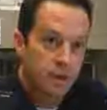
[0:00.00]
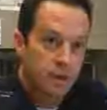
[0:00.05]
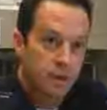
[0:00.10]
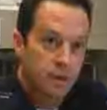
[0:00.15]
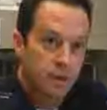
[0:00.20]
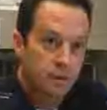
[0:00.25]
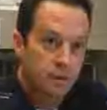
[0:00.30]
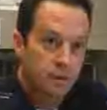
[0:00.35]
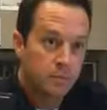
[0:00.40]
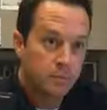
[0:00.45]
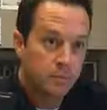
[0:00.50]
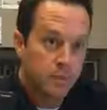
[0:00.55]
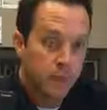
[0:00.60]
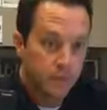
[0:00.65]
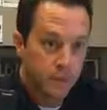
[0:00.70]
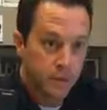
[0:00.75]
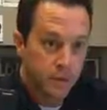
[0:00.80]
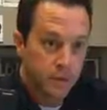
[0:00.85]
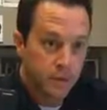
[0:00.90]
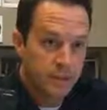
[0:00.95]
Um, but
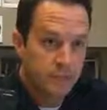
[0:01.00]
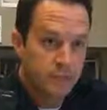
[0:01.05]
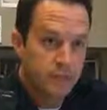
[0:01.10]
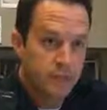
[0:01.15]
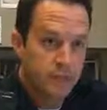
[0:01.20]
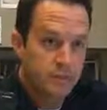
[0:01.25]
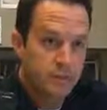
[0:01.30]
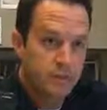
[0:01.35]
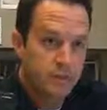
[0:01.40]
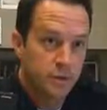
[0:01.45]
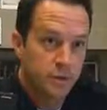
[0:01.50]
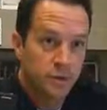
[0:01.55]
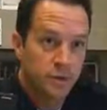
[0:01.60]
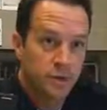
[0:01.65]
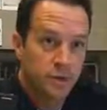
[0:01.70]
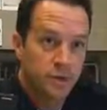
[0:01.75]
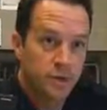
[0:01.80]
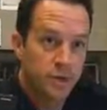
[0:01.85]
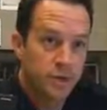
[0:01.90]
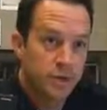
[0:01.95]
nonetheless, we also know that
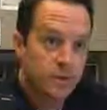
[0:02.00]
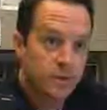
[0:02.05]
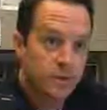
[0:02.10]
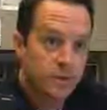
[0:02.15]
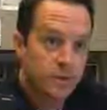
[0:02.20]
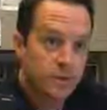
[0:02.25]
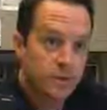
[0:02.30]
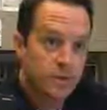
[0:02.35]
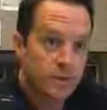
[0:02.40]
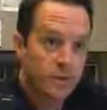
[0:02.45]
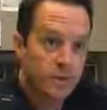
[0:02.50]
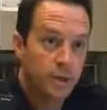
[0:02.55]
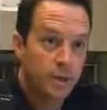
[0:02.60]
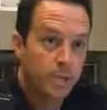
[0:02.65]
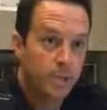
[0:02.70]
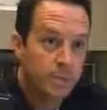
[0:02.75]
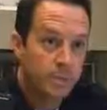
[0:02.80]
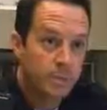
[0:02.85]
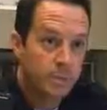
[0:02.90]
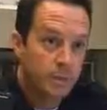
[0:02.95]
there may be a few
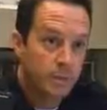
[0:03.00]
um,